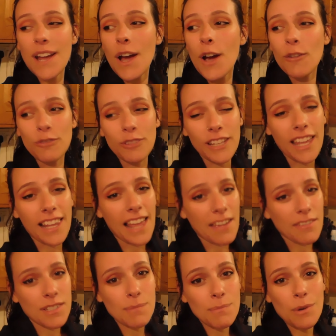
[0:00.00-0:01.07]
hopefully I'll have
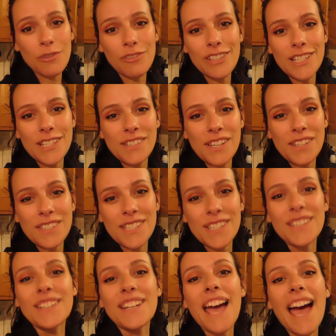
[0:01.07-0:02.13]
some more videos out
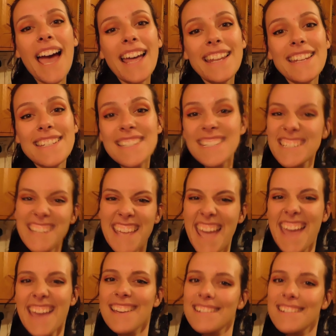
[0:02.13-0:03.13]
soon, and yeah,